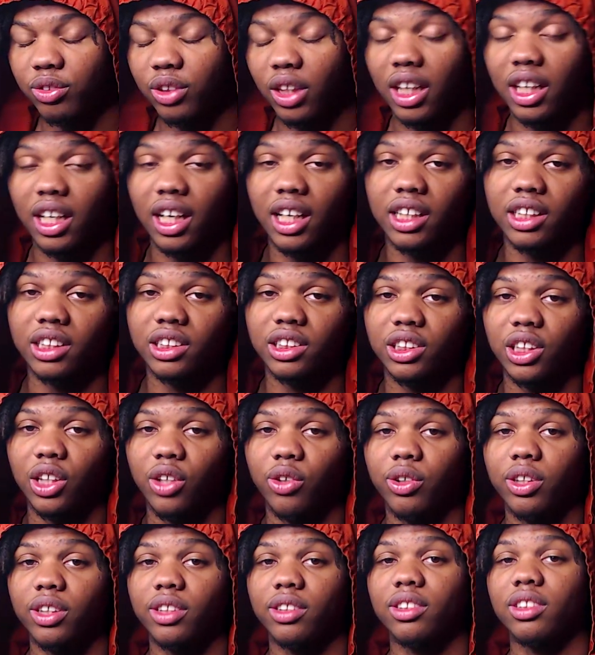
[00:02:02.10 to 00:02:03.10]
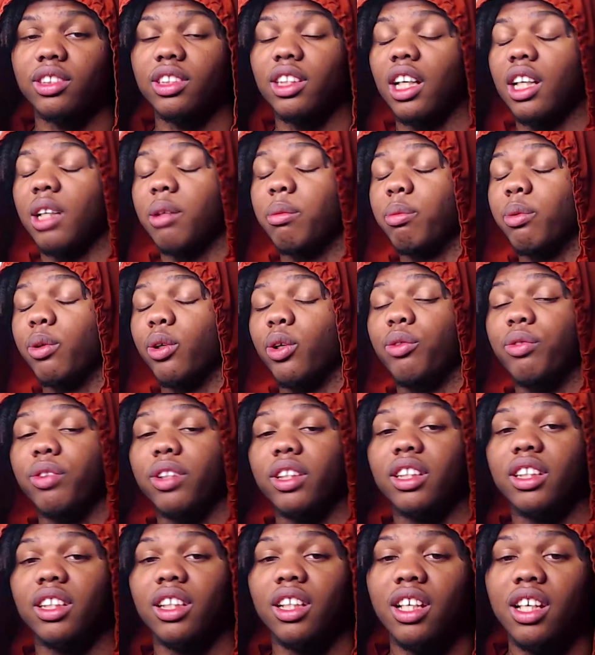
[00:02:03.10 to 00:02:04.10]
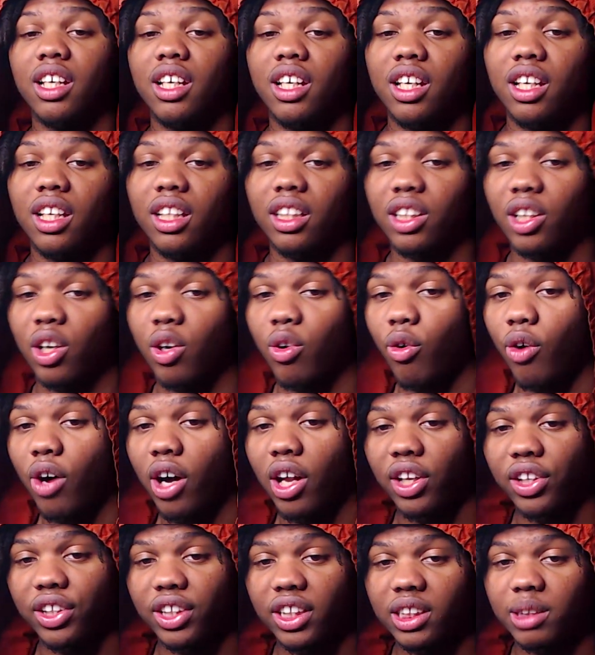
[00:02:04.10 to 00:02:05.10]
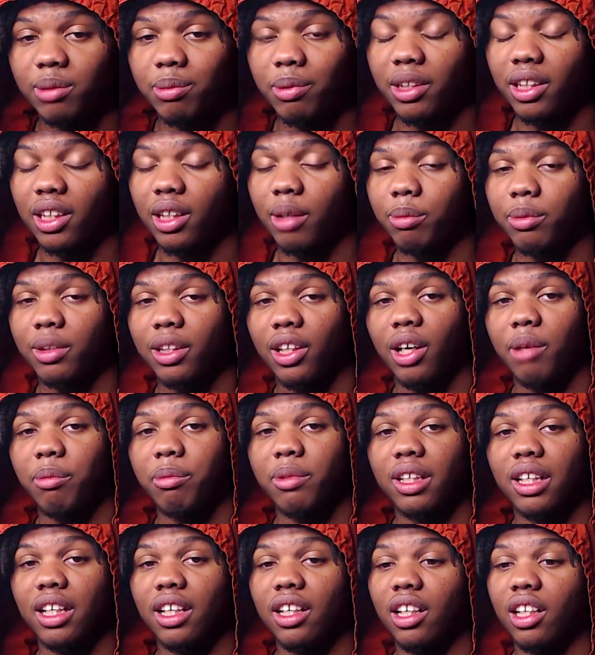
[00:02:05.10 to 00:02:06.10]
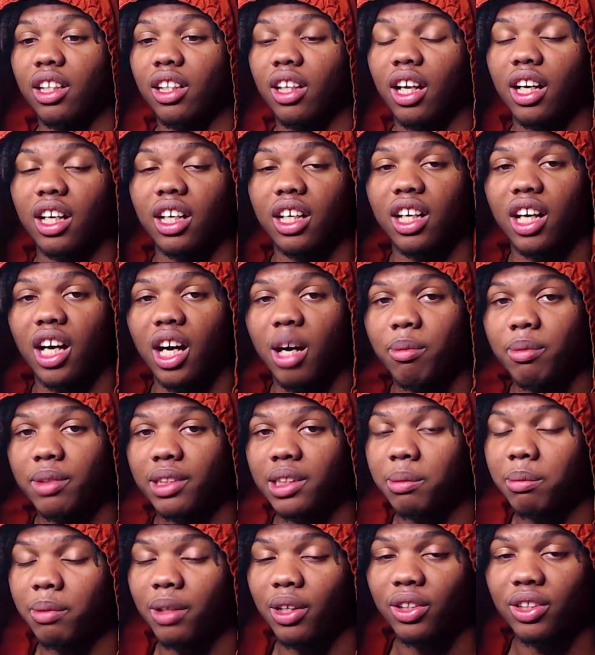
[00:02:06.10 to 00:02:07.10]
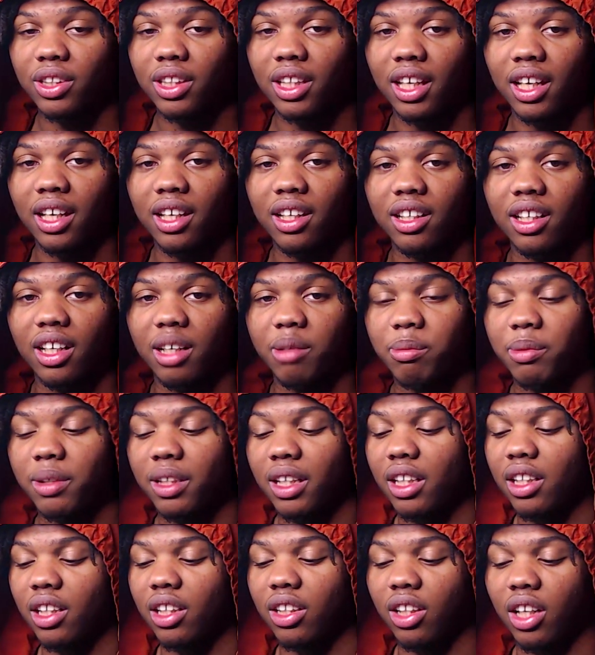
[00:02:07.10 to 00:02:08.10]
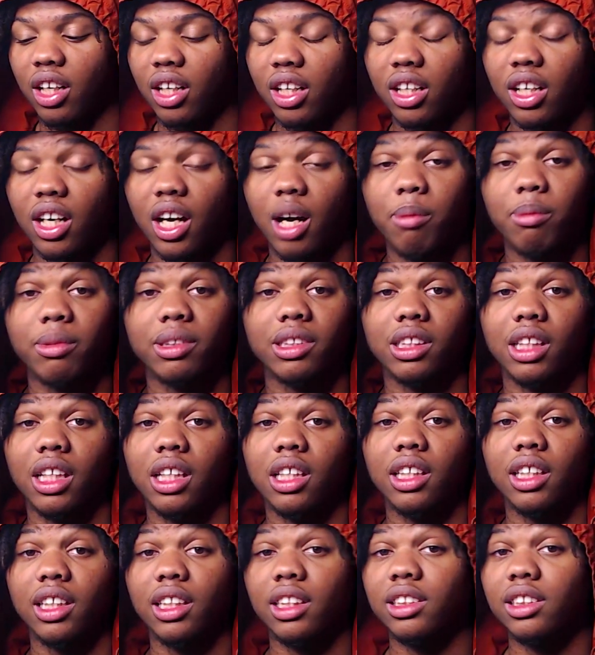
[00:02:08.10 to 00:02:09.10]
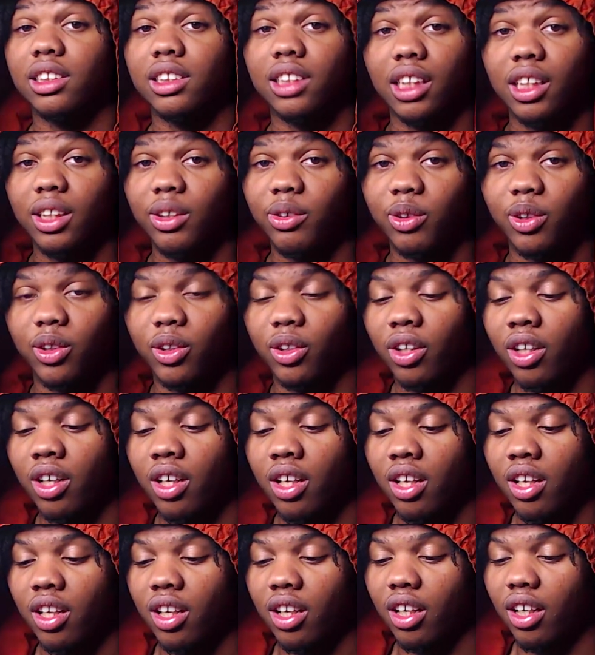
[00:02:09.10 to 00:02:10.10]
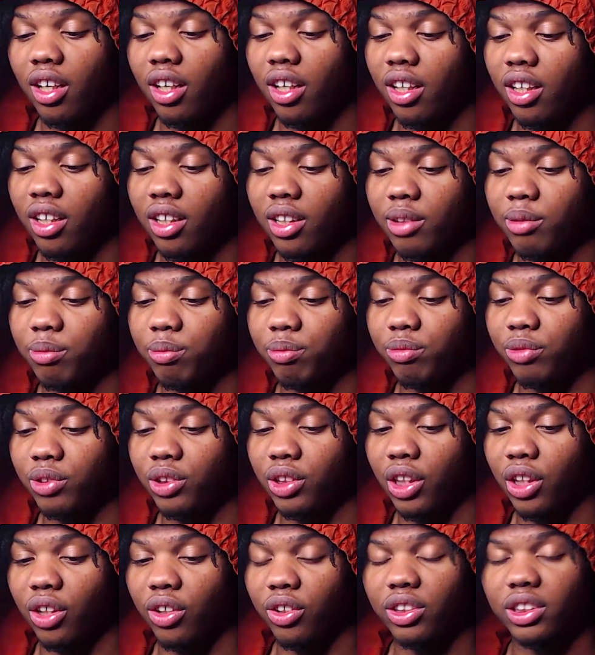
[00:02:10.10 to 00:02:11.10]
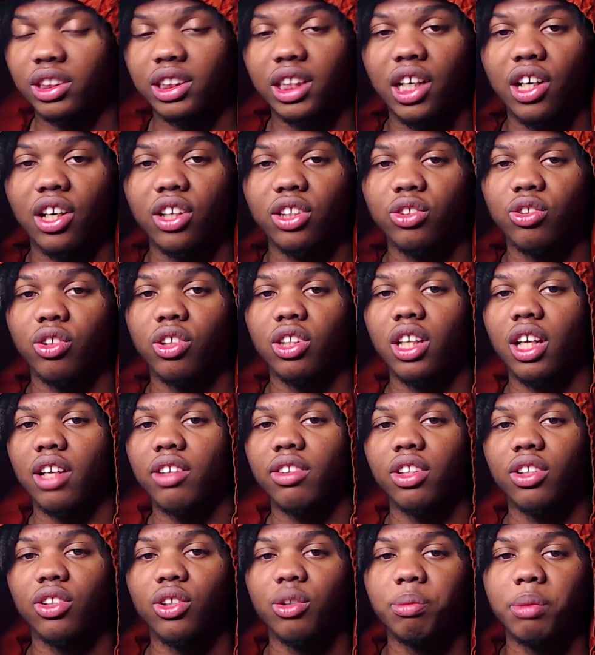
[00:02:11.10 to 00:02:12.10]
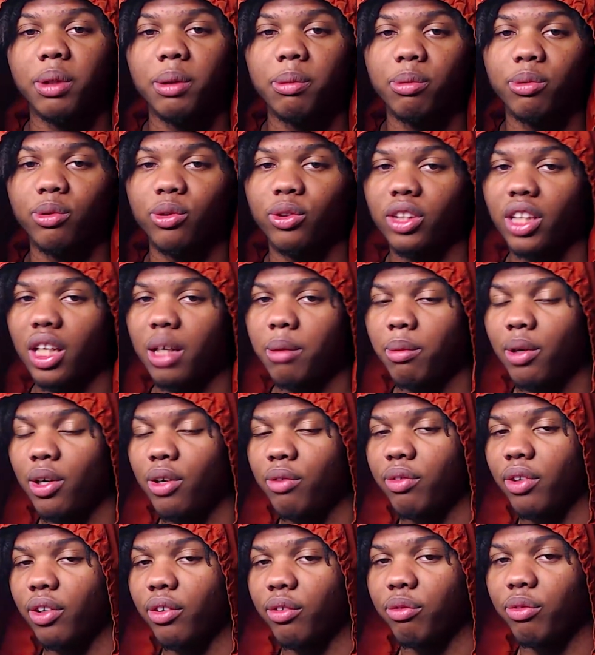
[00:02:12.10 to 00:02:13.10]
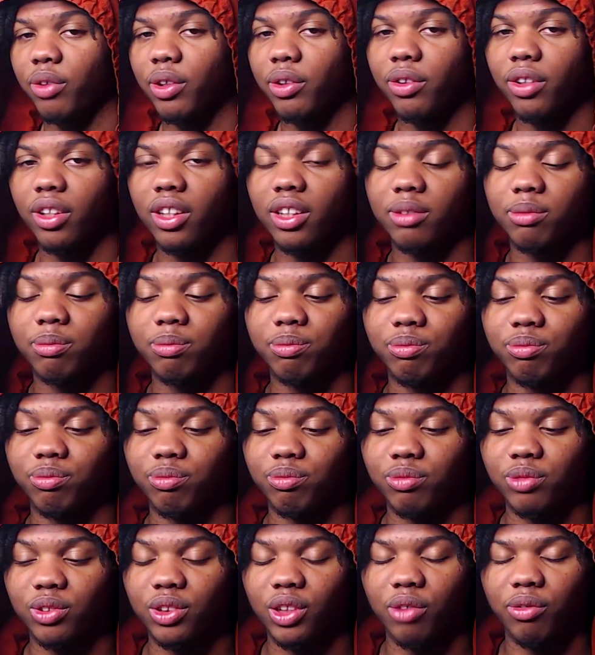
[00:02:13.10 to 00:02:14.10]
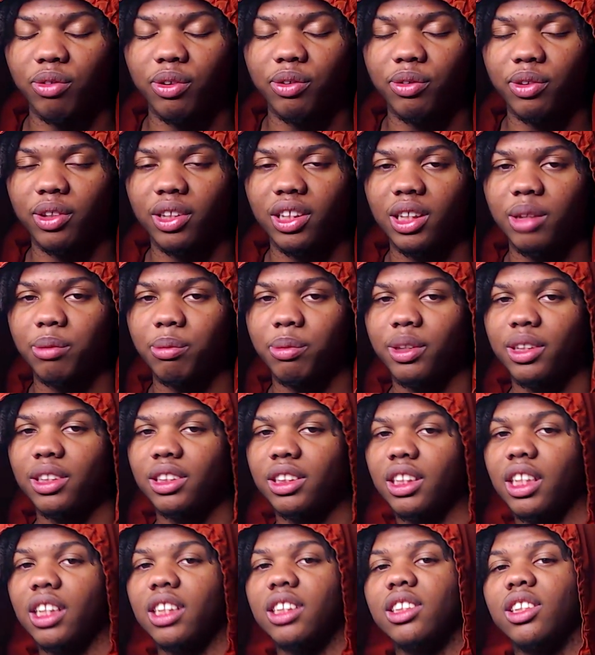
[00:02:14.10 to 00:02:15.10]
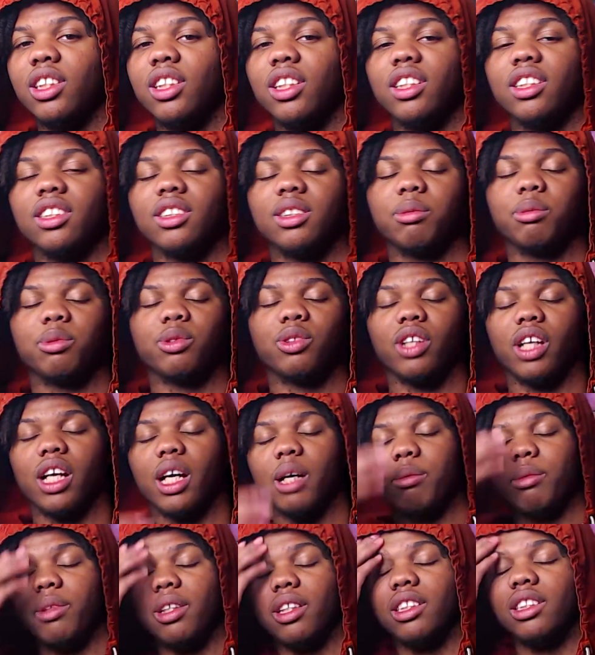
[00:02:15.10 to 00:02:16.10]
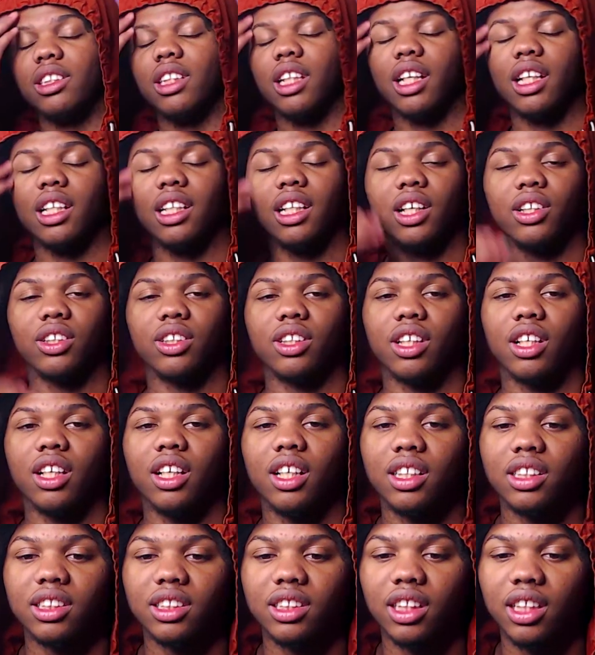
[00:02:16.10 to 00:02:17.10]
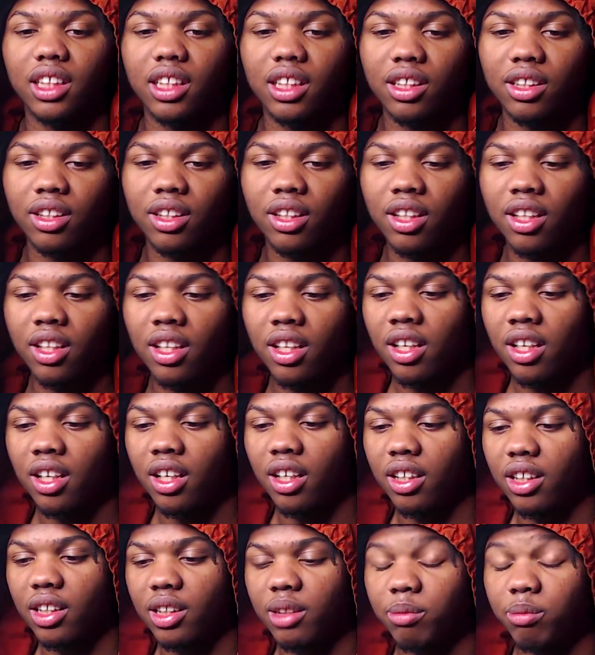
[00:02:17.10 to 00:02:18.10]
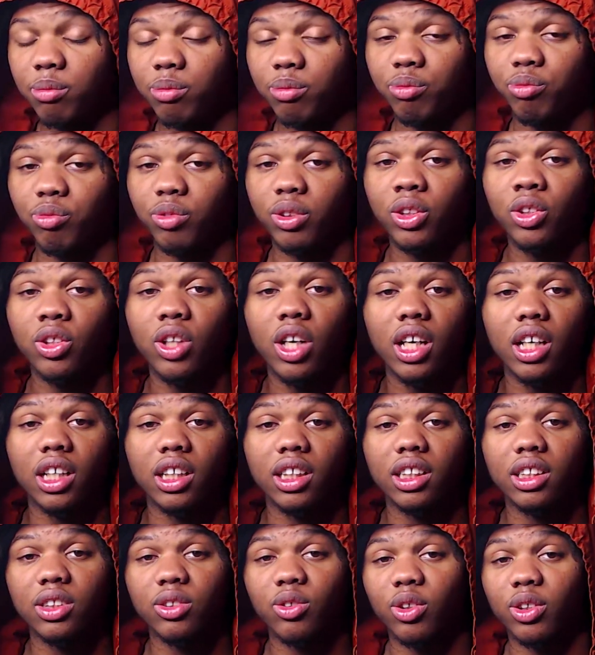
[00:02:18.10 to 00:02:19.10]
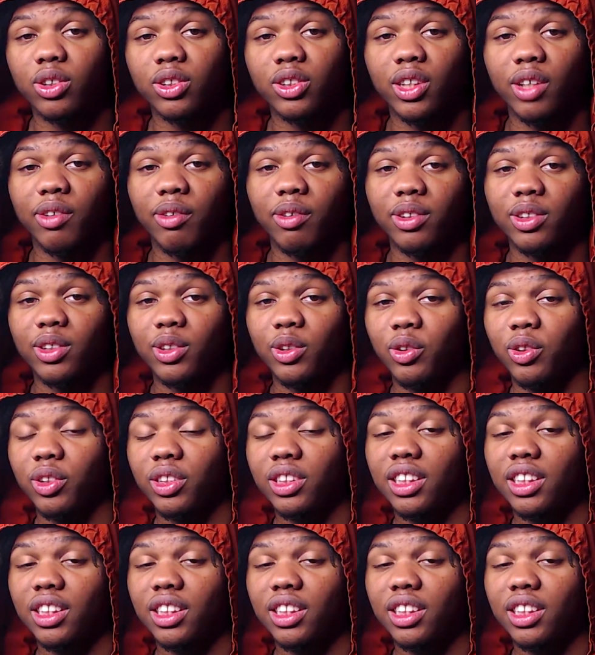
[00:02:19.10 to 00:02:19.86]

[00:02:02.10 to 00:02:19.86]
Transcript: I got to show it, got to prove it. The quality has been up there. I've been getting a lot of comments about that. I've been getting a lot of comments lately in general. Um, you know, and shout out to a lot of the new people who came over. We, um, you know, we really appreciate y'all subscribing and checking out the content. Um, we do got a Discord server too.